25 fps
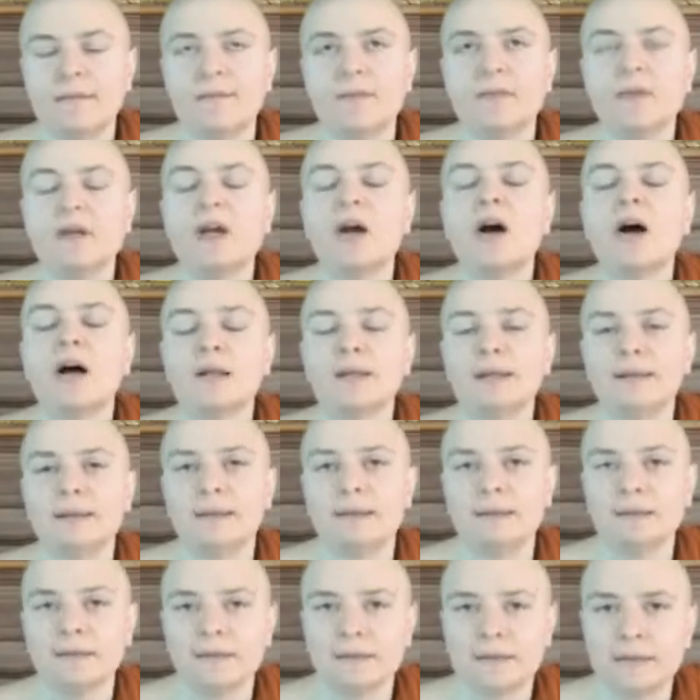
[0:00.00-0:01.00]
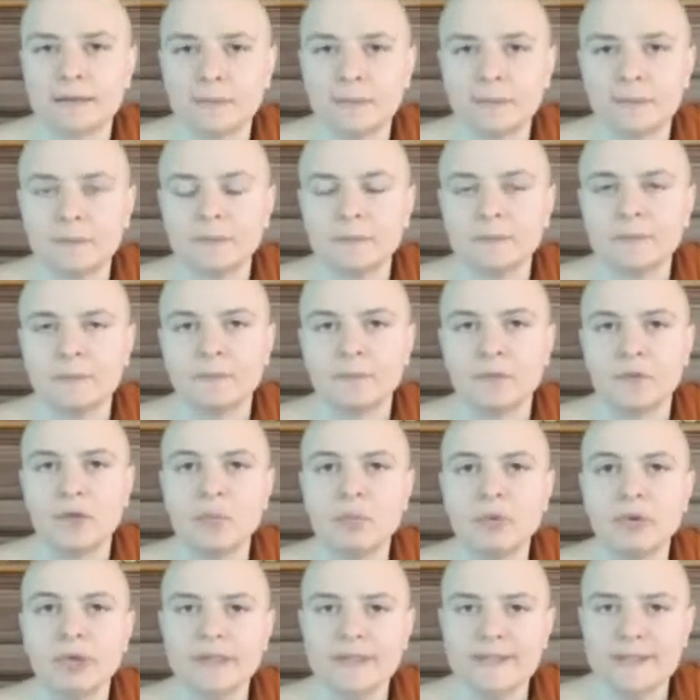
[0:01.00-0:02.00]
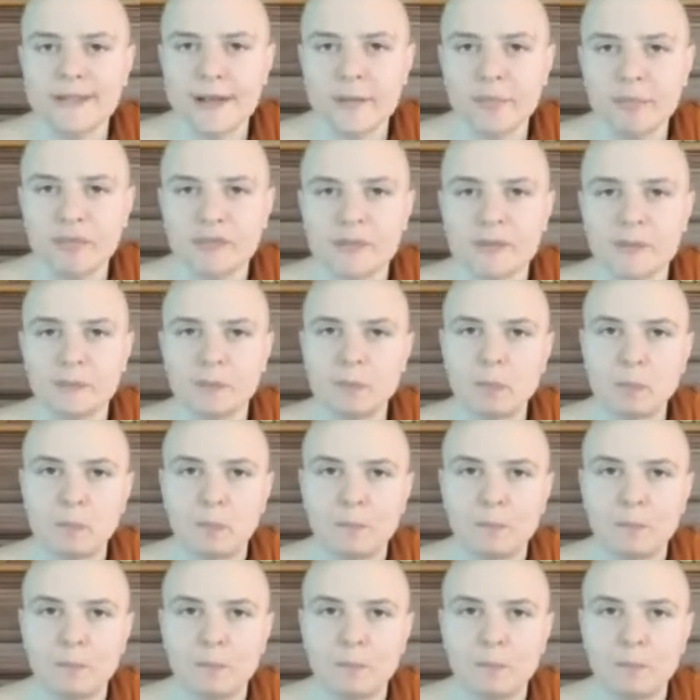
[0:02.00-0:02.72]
the conduct, the precepts